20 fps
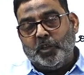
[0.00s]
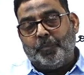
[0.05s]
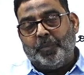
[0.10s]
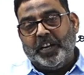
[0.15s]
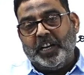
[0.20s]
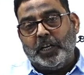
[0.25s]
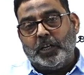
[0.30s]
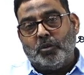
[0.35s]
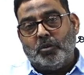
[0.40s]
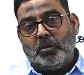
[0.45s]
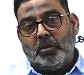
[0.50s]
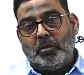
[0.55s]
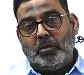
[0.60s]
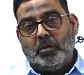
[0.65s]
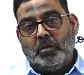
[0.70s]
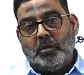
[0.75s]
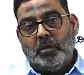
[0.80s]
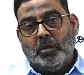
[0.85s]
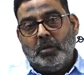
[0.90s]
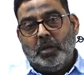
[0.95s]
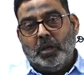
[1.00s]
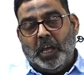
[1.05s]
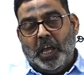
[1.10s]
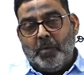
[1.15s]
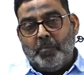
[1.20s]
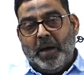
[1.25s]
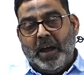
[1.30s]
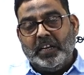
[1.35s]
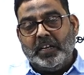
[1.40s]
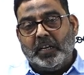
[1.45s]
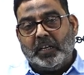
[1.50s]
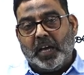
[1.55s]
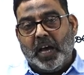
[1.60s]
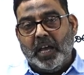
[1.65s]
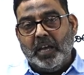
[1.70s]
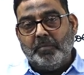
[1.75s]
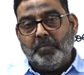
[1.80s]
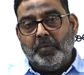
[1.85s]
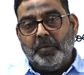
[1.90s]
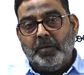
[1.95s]
Pareto, Emile
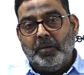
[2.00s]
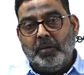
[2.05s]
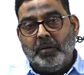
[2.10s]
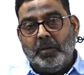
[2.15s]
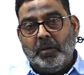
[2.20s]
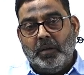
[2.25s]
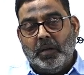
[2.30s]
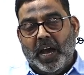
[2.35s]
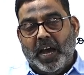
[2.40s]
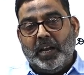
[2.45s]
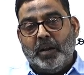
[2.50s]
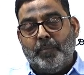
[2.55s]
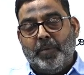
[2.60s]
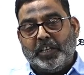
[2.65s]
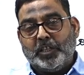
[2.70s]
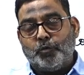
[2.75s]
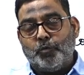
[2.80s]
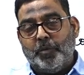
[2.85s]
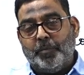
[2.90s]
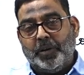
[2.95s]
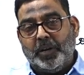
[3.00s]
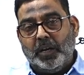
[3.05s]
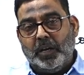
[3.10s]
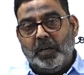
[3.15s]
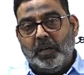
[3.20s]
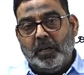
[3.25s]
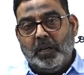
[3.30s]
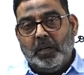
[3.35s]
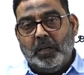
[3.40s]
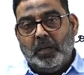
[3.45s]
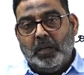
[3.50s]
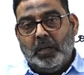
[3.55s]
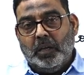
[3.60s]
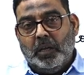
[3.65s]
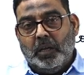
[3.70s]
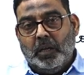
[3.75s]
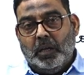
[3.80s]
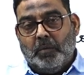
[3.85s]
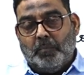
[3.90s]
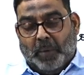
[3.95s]
Durkheim, and Max Weber.
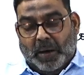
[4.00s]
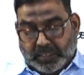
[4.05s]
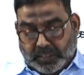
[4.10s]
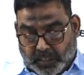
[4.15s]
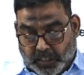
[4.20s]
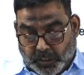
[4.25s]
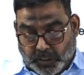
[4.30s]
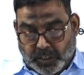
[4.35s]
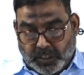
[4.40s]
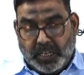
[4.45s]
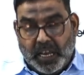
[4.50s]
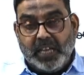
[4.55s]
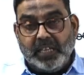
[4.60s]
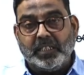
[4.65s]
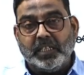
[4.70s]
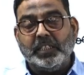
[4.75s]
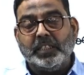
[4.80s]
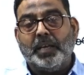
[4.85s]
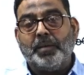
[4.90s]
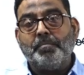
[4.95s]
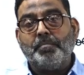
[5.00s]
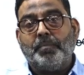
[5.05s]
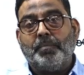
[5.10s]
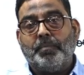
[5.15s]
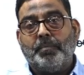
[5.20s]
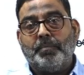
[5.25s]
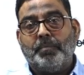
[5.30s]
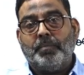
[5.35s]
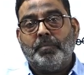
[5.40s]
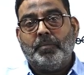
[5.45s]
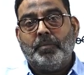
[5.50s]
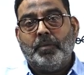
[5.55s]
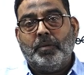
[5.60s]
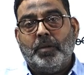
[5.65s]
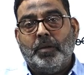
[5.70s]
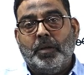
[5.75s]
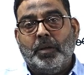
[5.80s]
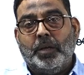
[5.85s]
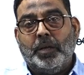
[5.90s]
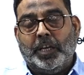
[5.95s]
By synthesizing them,
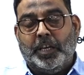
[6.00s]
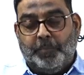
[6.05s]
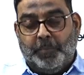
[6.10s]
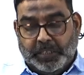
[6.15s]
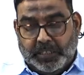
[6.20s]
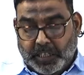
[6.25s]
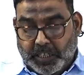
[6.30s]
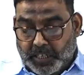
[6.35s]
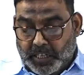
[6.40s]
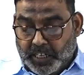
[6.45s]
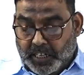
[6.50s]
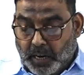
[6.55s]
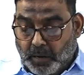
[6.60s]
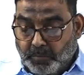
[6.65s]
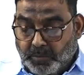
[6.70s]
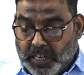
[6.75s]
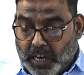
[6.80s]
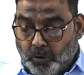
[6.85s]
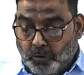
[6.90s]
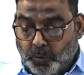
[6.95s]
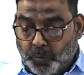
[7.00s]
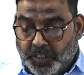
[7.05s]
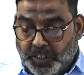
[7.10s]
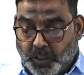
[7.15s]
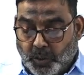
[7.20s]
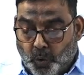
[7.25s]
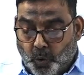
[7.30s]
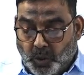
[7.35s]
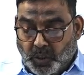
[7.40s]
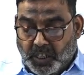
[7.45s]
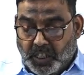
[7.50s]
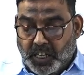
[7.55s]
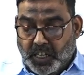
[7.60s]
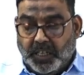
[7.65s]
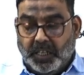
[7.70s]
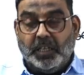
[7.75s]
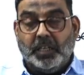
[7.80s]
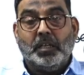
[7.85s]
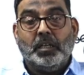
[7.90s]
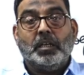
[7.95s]
he basically comes out with his own
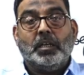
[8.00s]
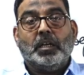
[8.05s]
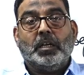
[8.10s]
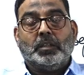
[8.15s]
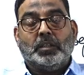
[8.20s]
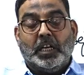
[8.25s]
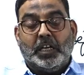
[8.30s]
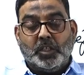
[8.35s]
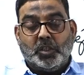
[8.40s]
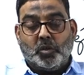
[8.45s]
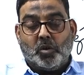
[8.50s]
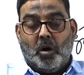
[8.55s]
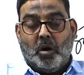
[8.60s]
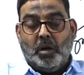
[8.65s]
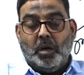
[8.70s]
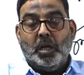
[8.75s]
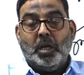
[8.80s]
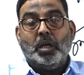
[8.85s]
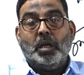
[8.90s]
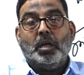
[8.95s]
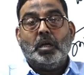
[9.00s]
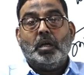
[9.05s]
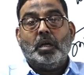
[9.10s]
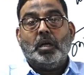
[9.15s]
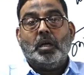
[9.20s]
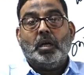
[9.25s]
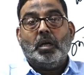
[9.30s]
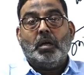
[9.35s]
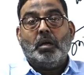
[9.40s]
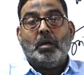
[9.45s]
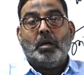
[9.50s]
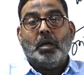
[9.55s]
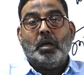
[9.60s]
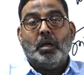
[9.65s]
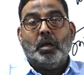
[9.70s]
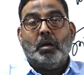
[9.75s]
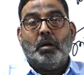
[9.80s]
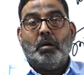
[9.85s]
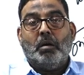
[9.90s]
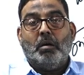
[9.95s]
theory that is called
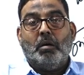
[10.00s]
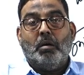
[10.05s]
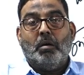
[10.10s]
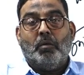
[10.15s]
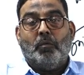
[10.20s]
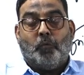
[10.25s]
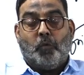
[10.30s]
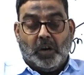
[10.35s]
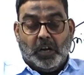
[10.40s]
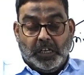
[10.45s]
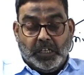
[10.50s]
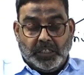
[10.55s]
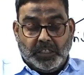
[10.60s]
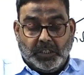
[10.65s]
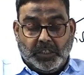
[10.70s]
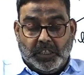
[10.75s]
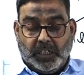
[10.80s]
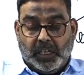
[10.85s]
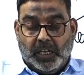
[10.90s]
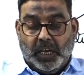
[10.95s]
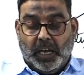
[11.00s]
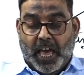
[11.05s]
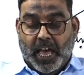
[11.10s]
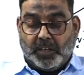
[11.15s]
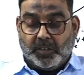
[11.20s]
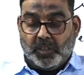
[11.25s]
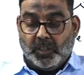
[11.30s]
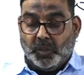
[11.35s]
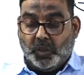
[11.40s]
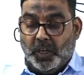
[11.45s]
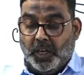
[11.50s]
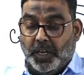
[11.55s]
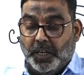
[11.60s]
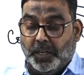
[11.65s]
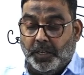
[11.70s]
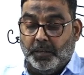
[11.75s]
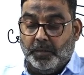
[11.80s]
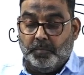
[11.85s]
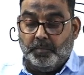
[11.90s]
voluntaristic action theory.